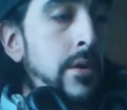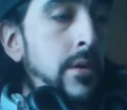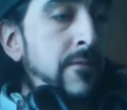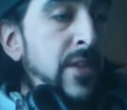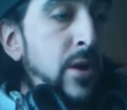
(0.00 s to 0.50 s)

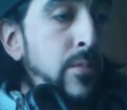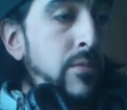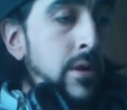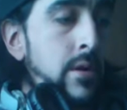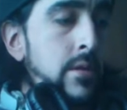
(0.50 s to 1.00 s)
a
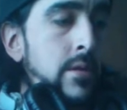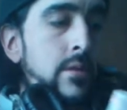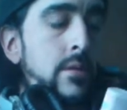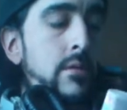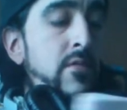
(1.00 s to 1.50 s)
fingerprint
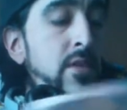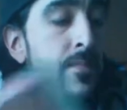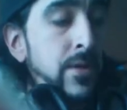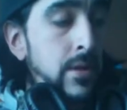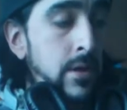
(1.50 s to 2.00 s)
or
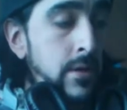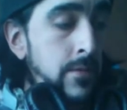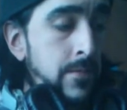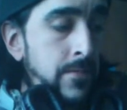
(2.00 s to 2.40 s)
something, you know.